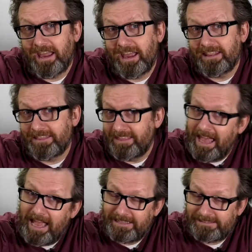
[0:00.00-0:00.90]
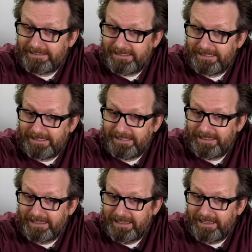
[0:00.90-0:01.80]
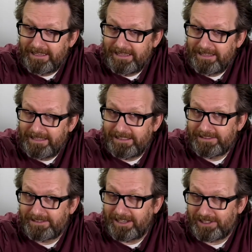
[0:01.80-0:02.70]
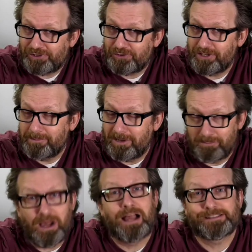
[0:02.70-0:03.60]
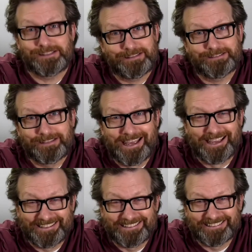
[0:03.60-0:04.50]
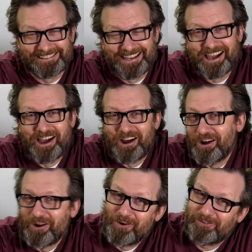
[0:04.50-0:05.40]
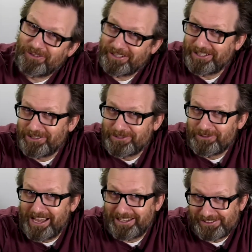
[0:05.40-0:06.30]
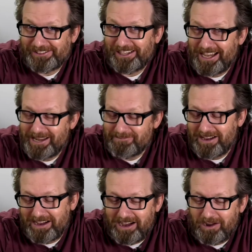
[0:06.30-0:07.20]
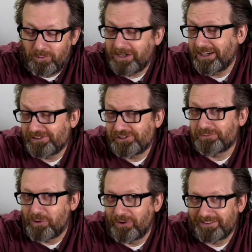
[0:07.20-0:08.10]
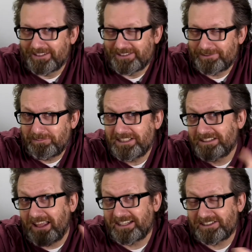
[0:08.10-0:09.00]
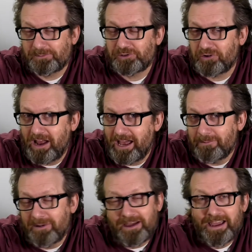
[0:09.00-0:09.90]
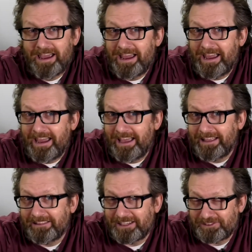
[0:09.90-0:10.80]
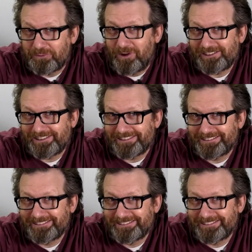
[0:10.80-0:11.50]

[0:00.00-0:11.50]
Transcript: And that is an extreme unboxing. Hopefully you had a good time. We're gonna do some more of these. Please like and subscribe, and thanks for watching.